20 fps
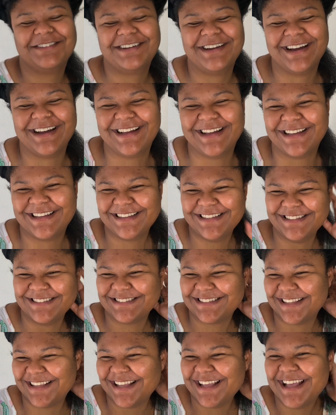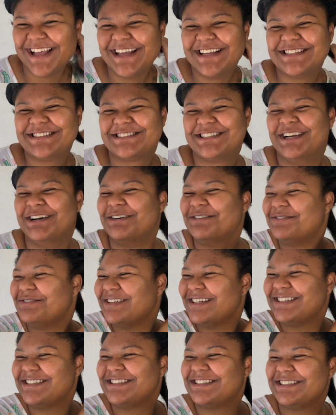guys. So
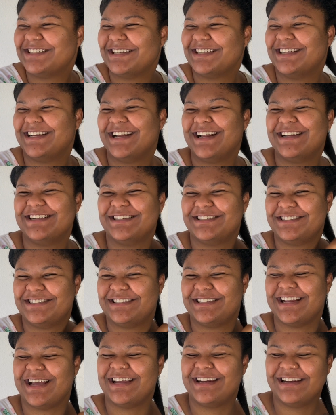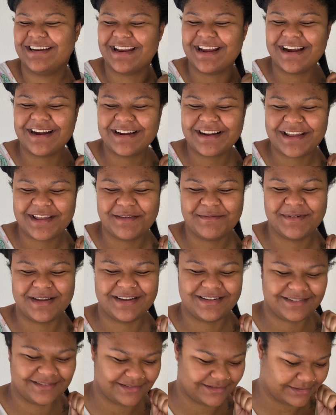much shedded hair came
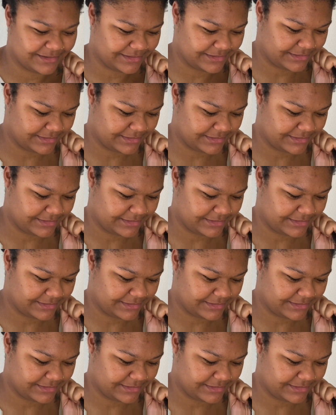out.